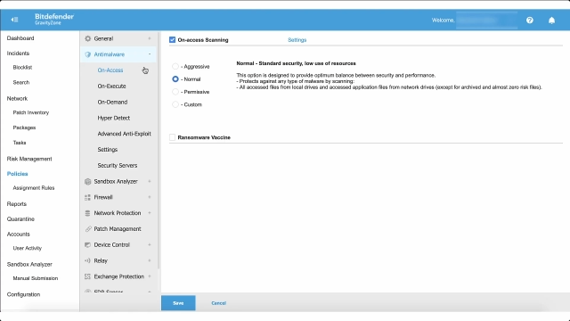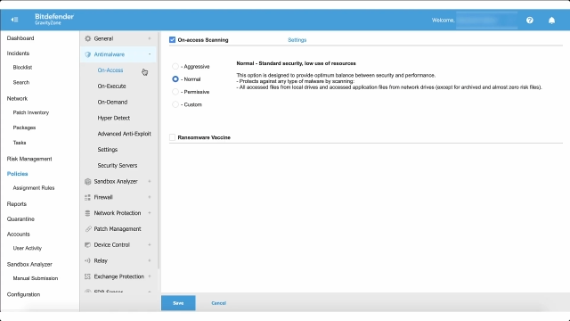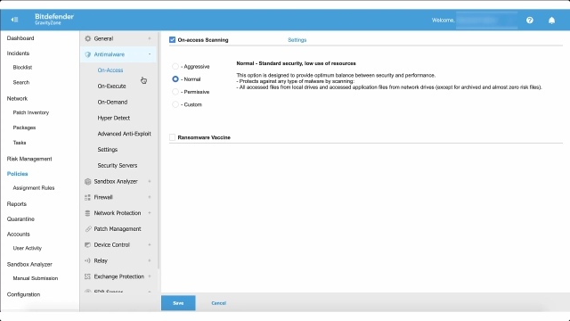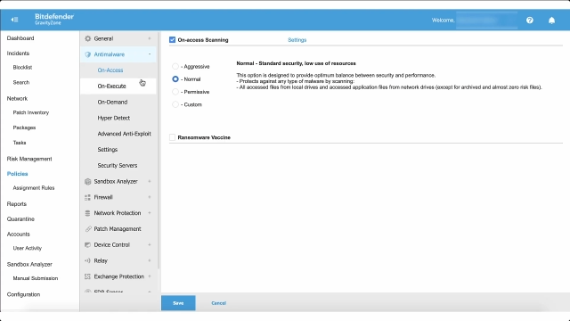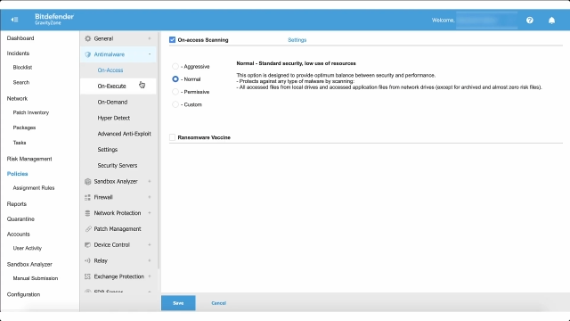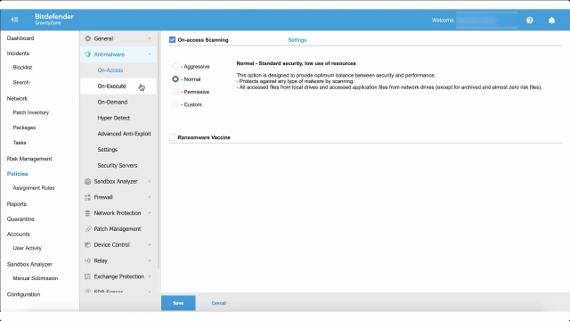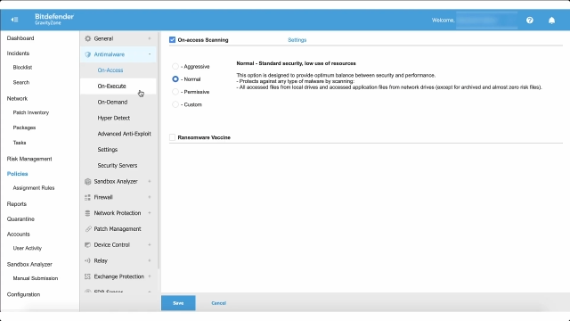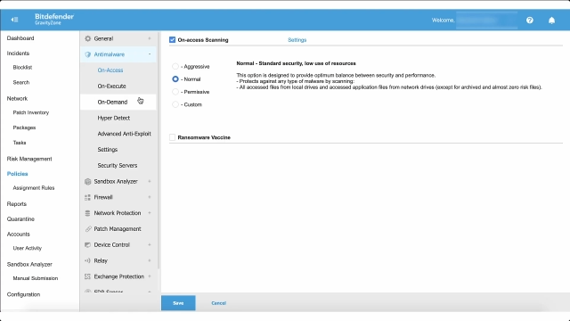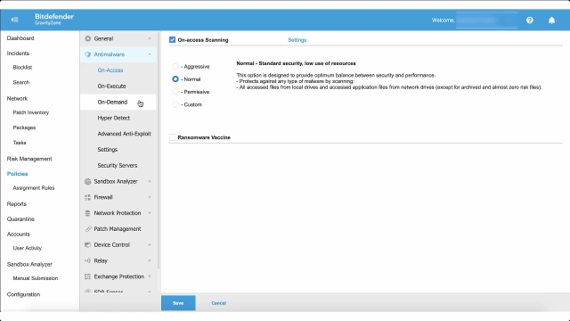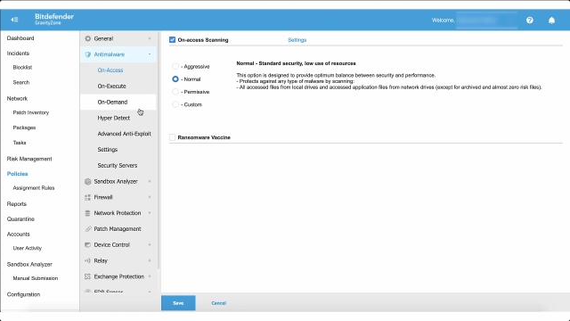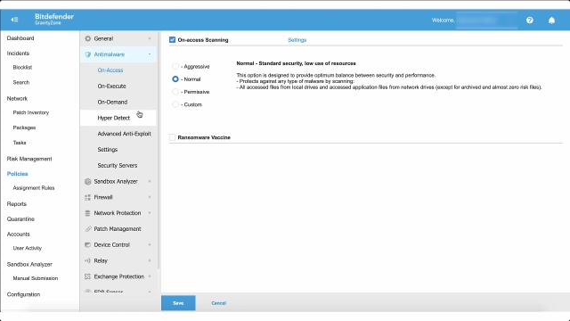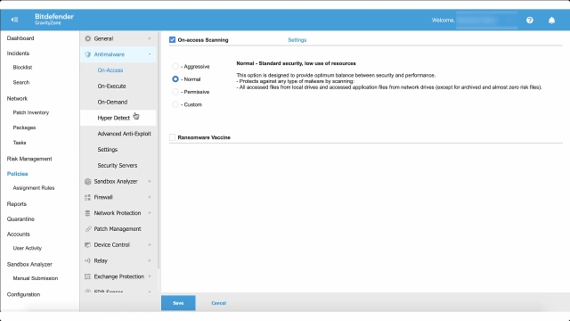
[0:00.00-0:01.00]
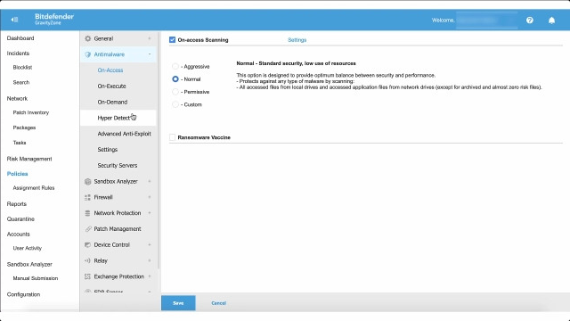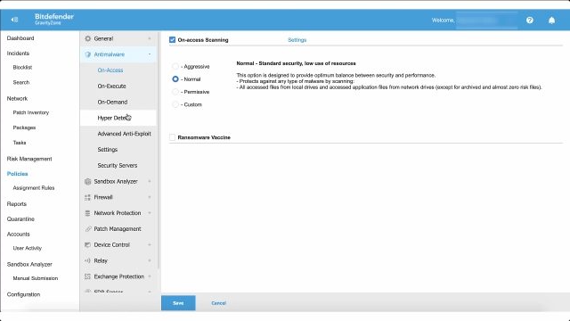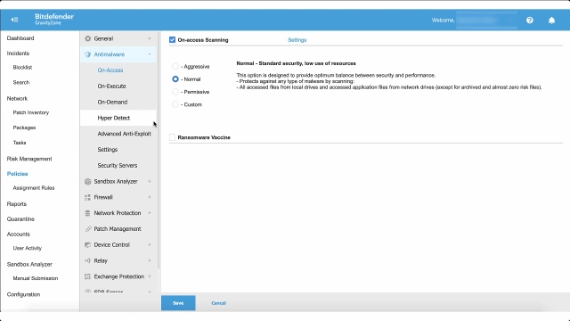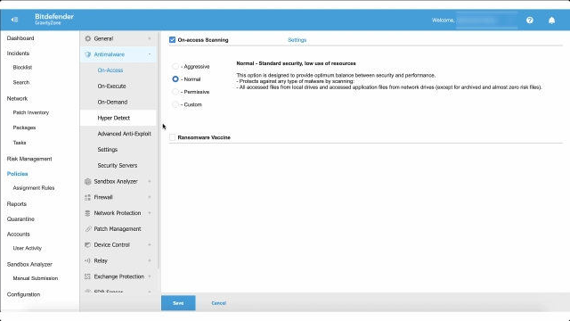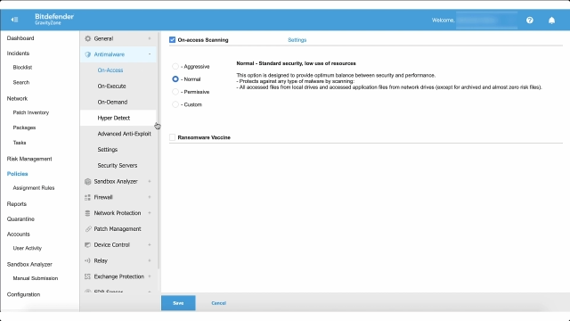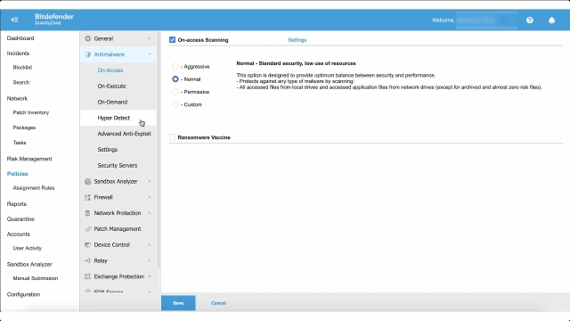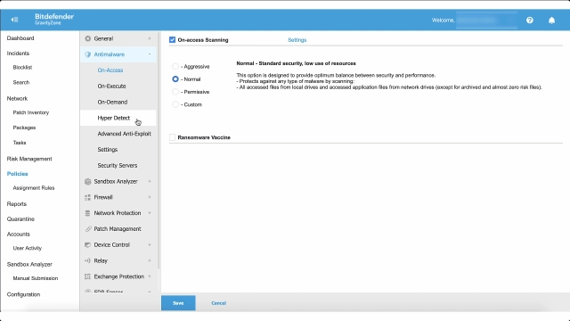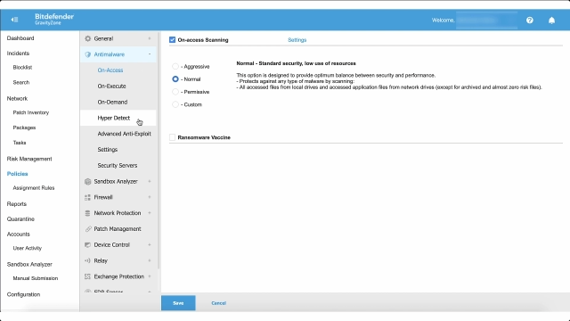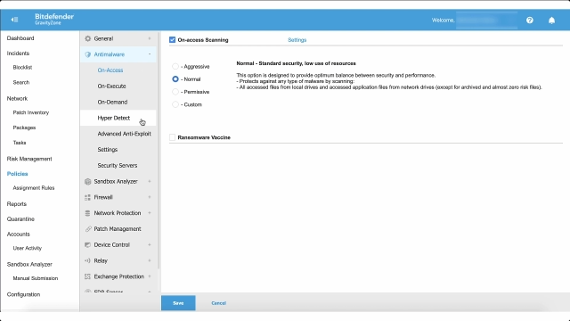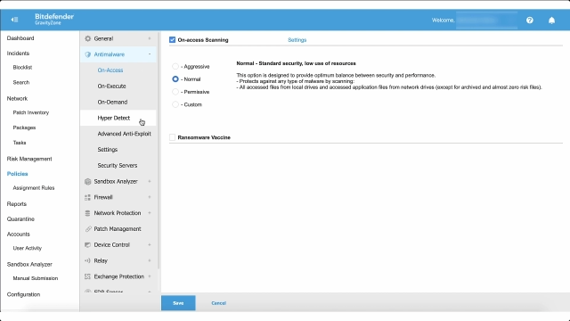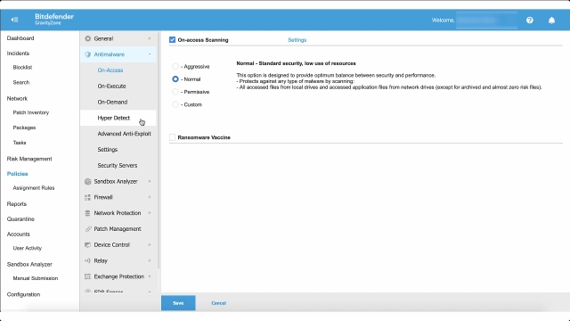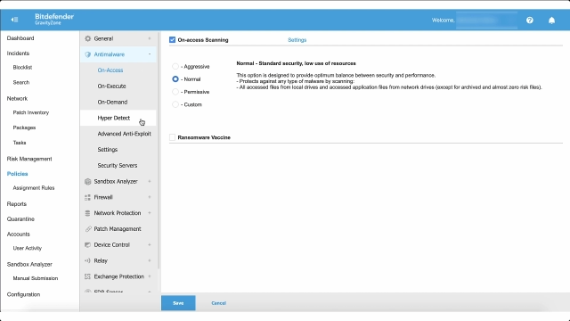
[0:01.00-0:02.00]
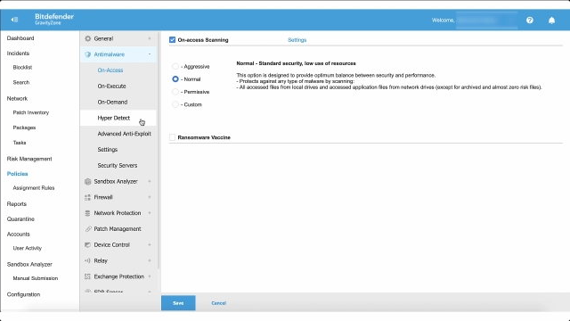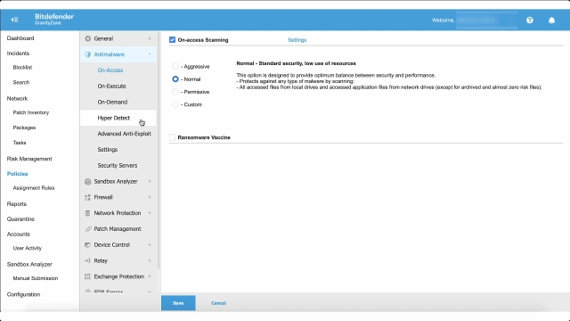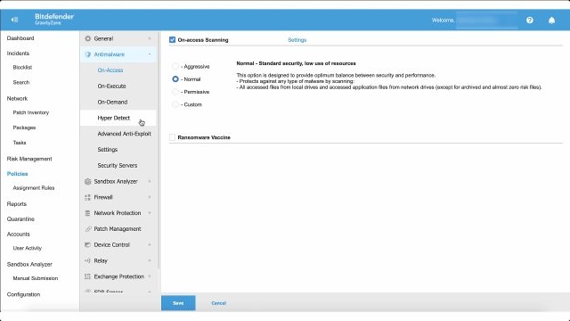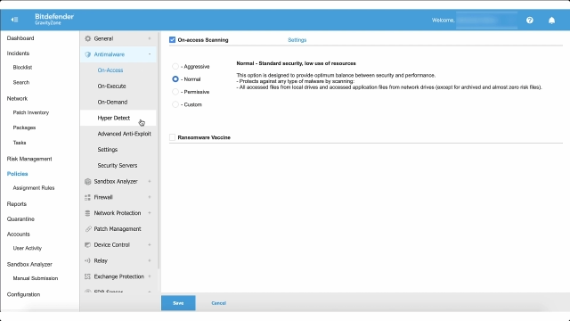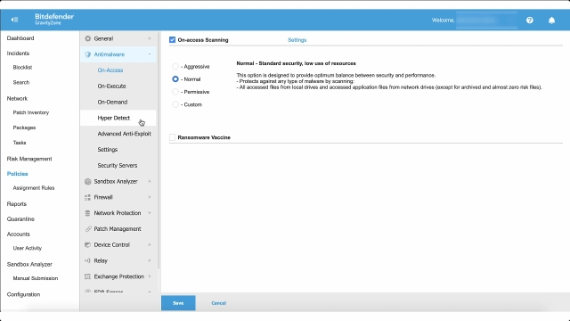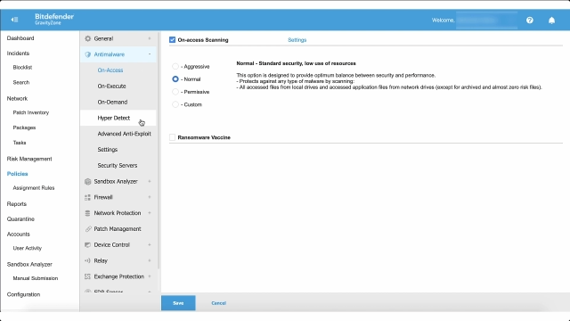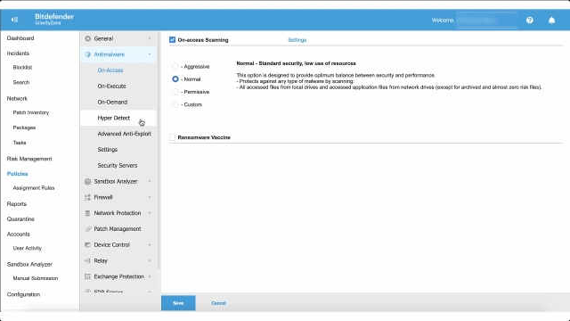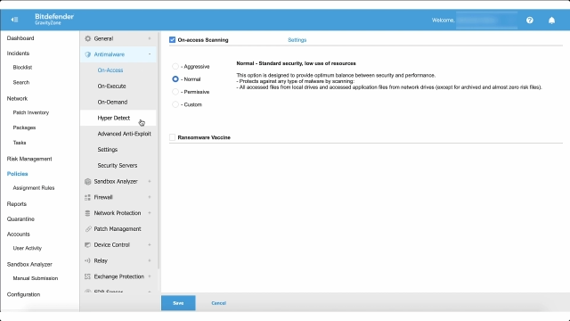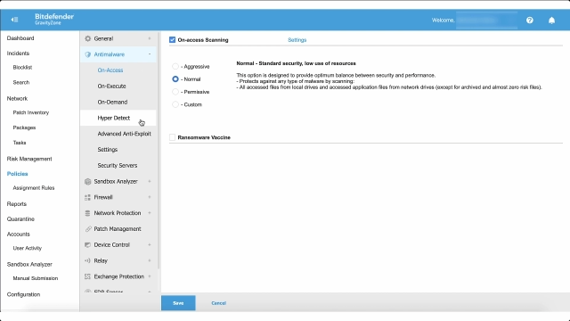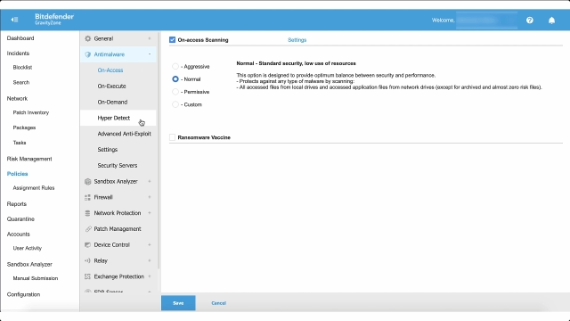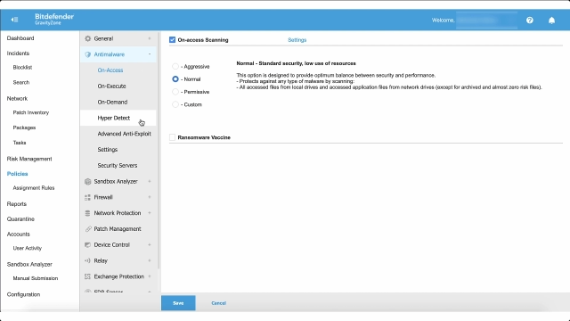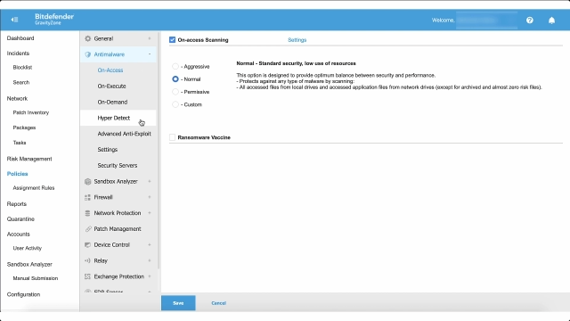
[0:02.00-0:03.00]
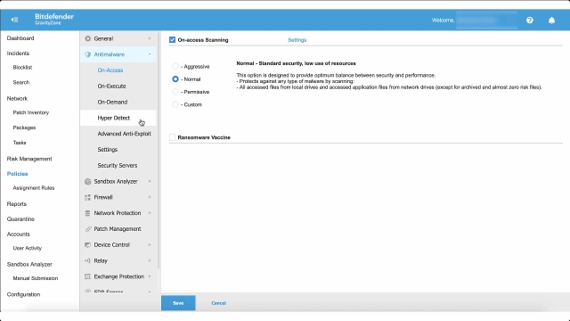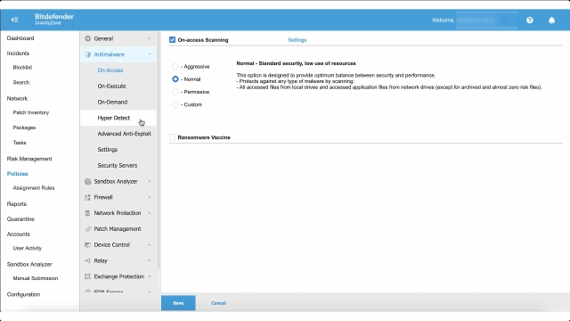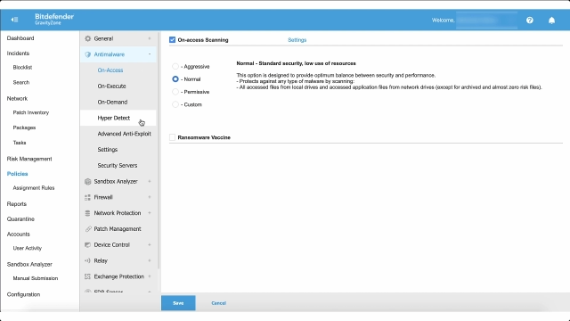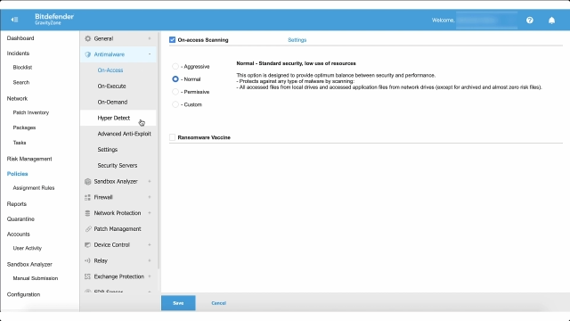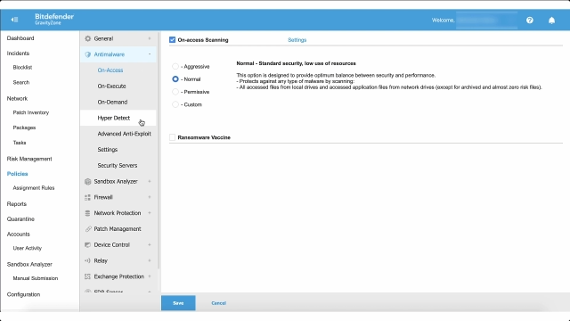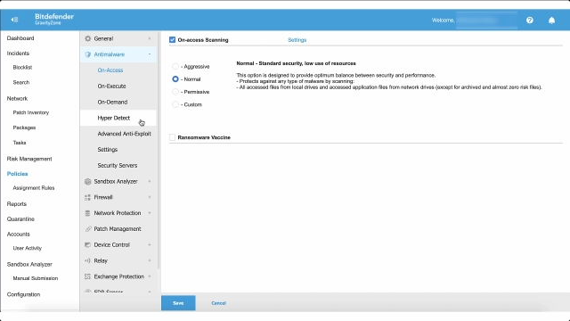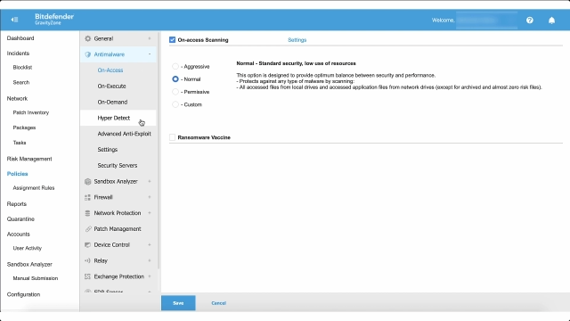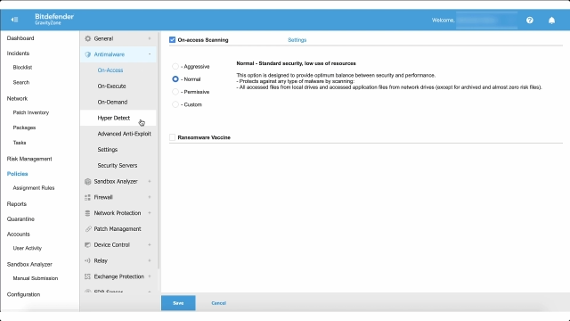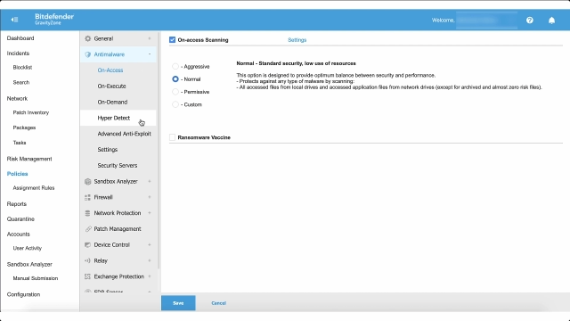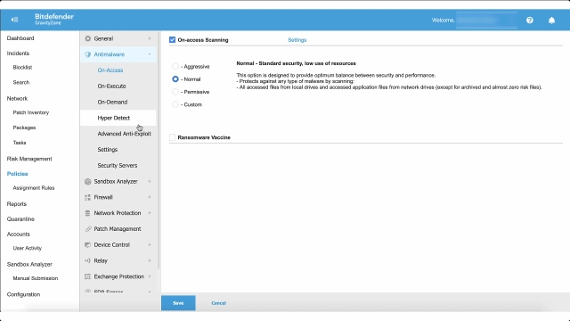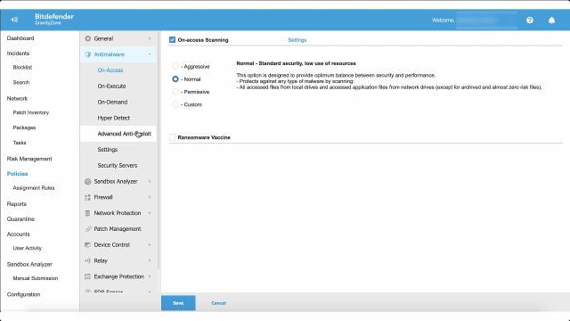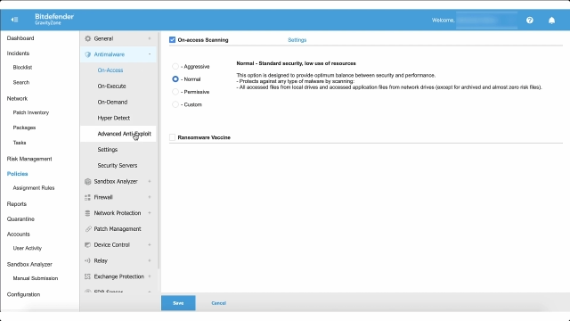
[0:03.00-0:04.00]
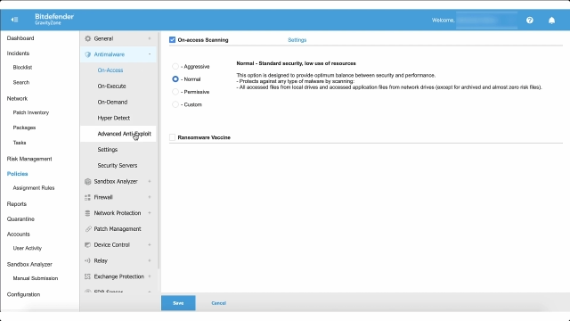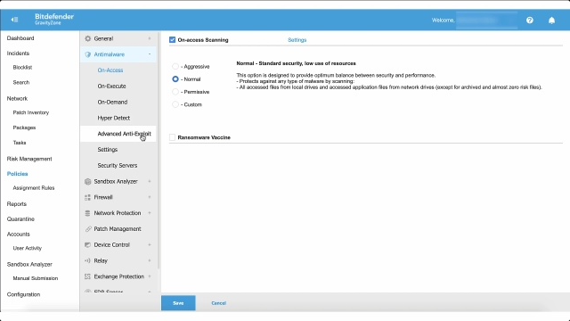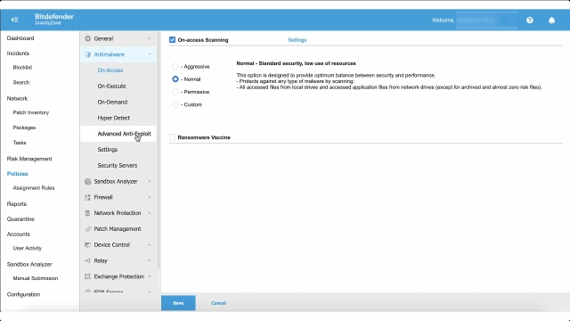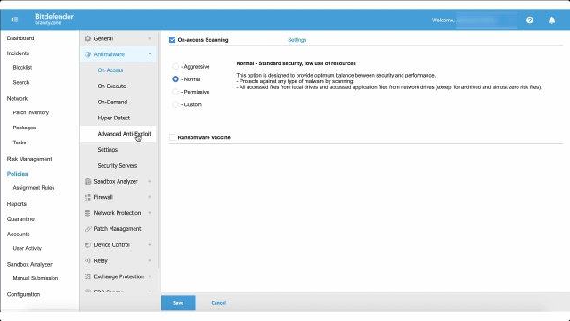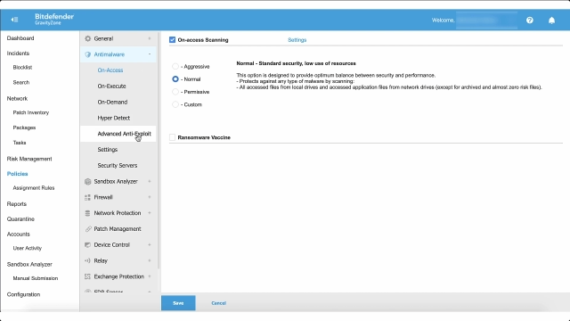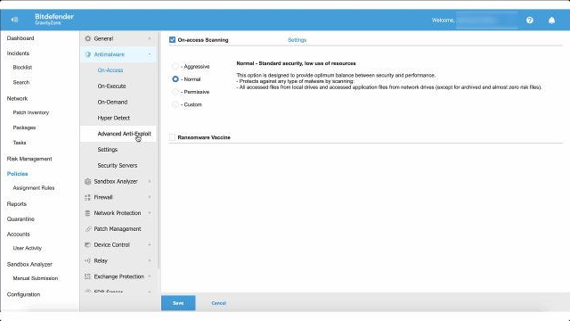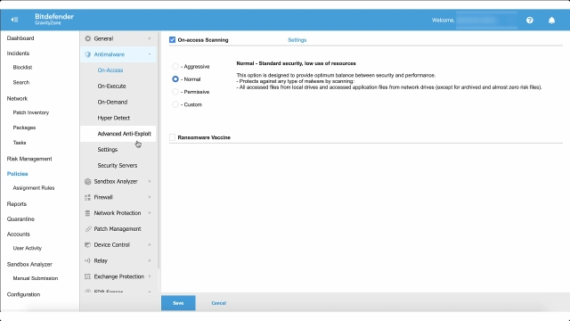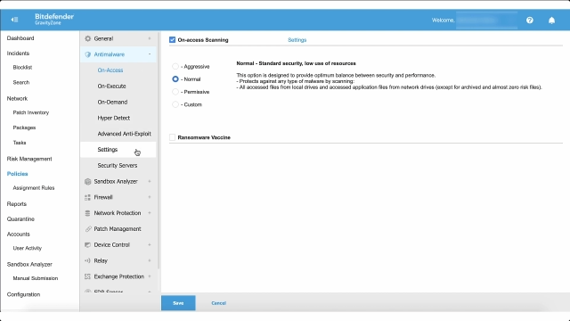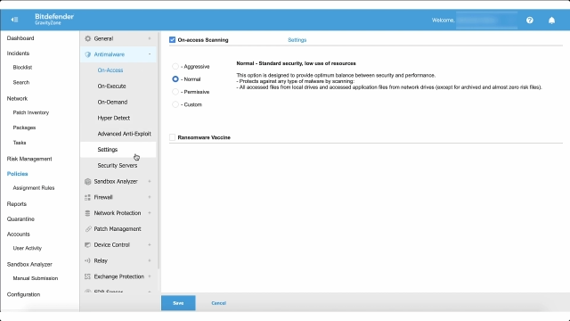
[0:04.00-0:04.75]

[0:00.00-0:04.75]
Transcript: No face is visible, so there are no lips to read.